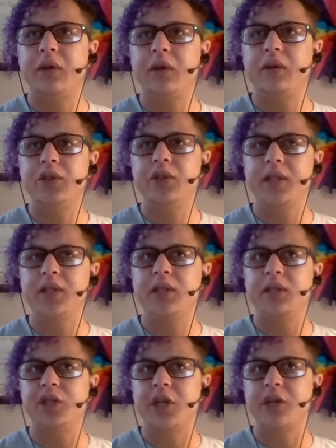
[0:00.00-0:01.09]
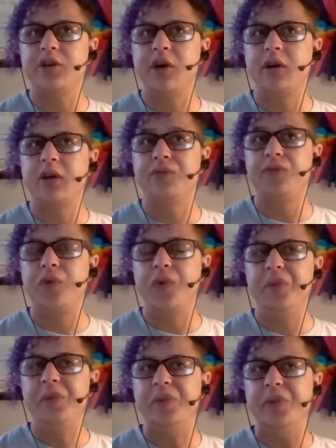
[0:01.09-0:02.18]
trans and gender
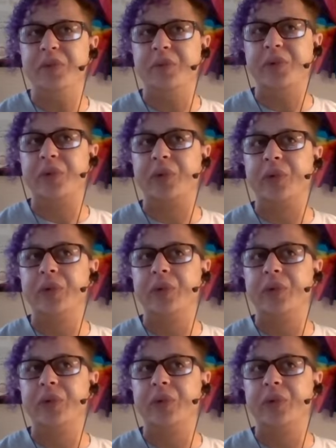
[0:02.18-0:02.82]
nonconforming people,